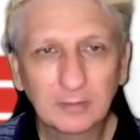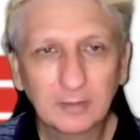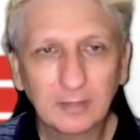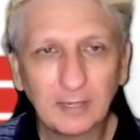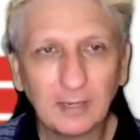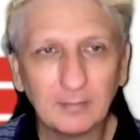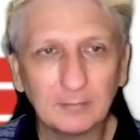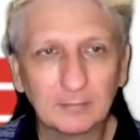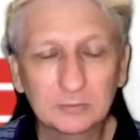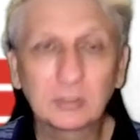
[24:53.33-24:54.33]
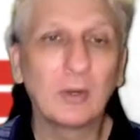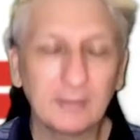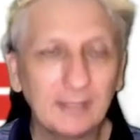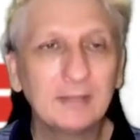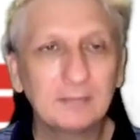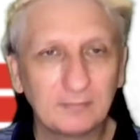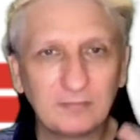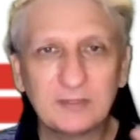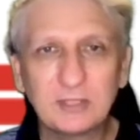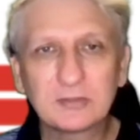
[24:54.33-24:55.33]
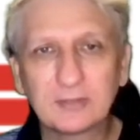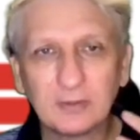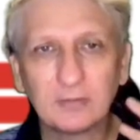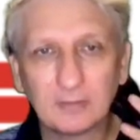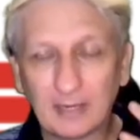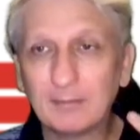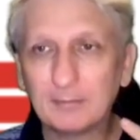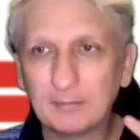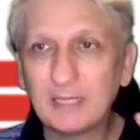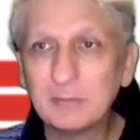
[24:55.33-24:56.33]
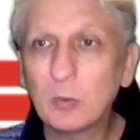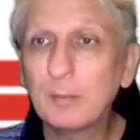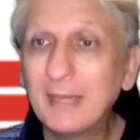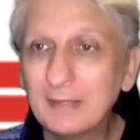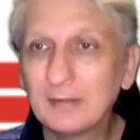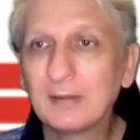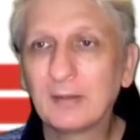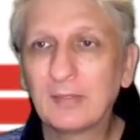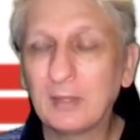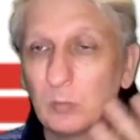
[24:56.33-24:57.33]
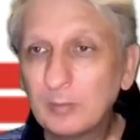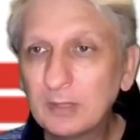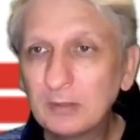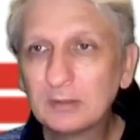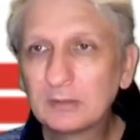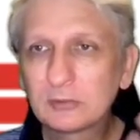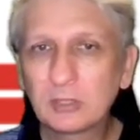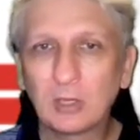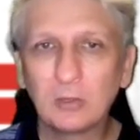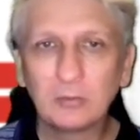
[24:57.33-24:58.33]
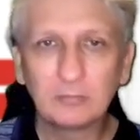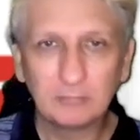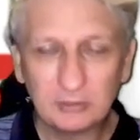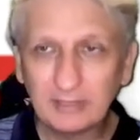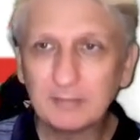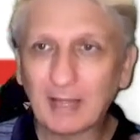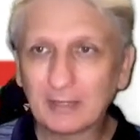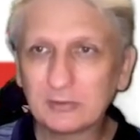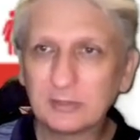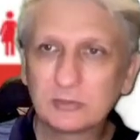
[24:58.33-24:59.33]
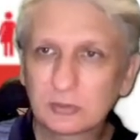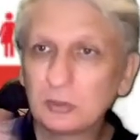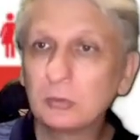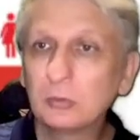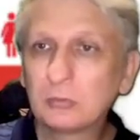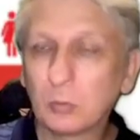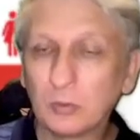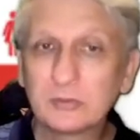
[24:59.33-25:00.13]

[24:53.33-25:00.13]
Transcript: Um, sorry, in physics, there are many more men than women, so the gender balance is skewed towards